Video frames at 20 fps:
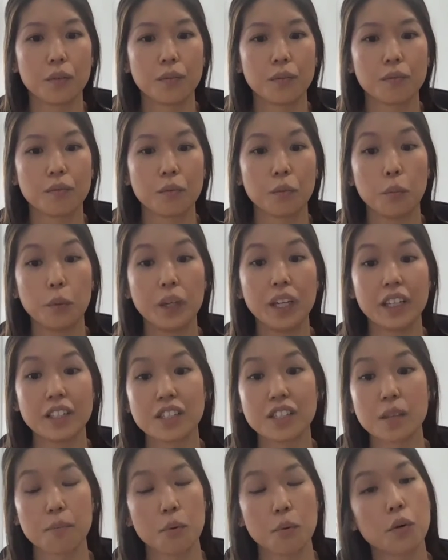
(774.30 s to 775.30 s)
we can
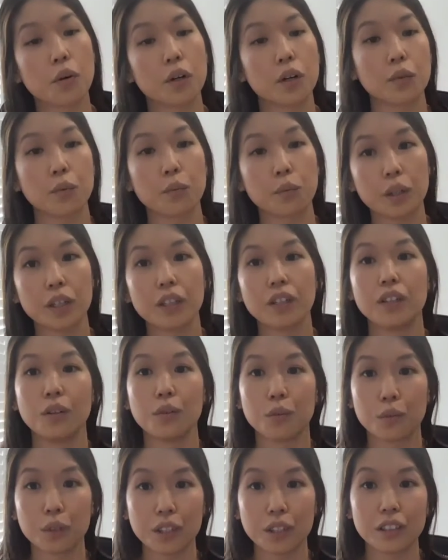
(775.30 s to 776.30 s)
support
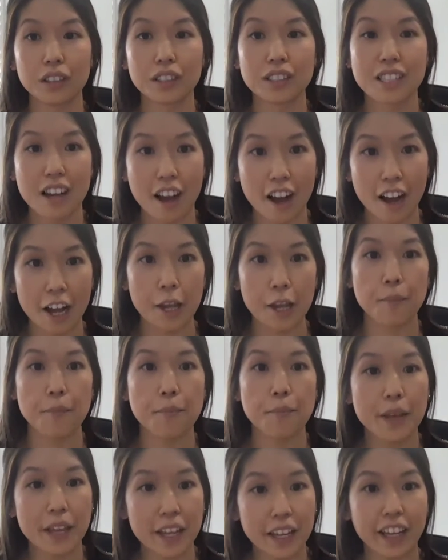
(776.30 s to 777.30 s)
real-time
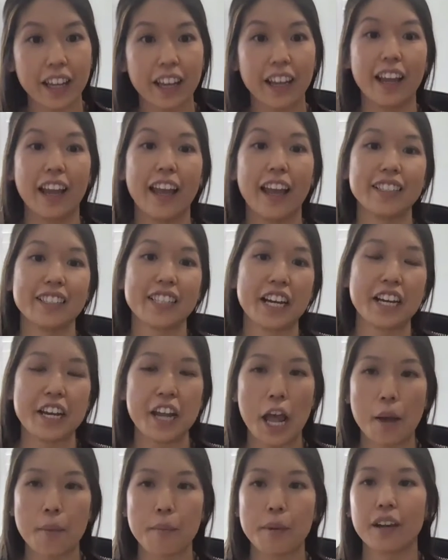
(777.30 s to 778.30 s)
bidding and
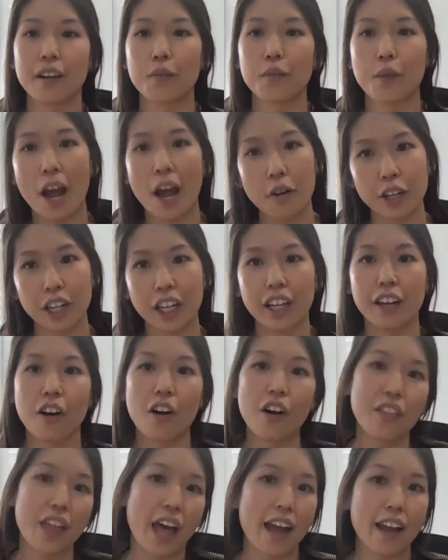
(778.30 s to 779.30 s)
dynamic routing and
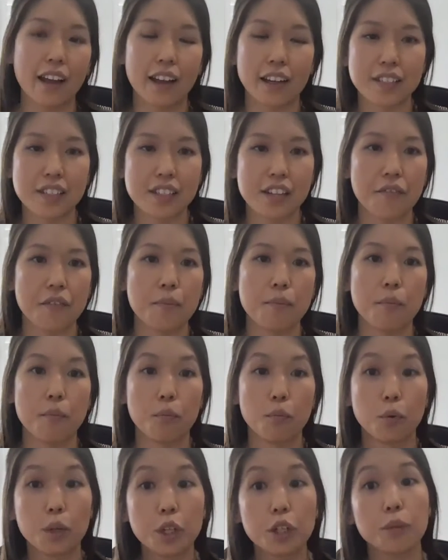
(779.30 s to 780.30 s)
all that kind of stuff, and
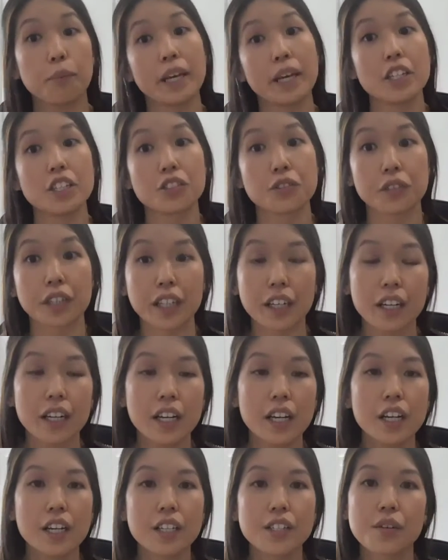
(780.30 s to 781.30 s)
real ping tree.
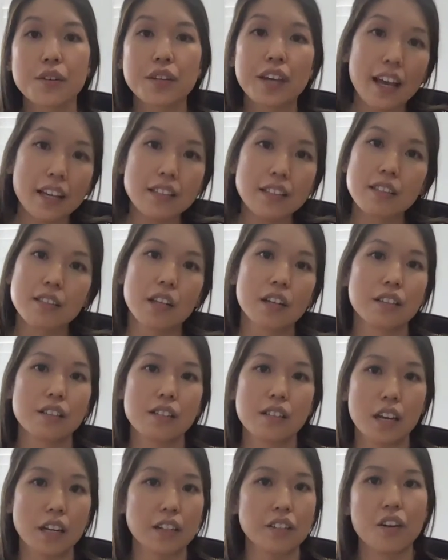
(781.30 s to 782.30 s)
So yes, the
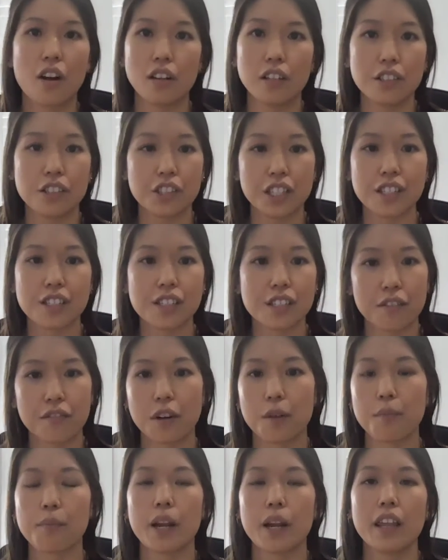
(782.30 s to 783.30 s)
technology is
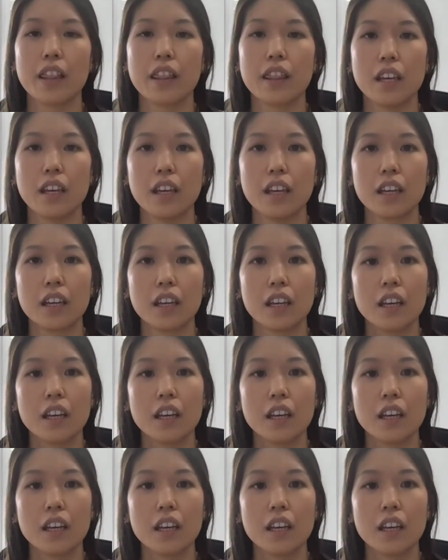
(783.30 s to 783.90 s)
different, but I think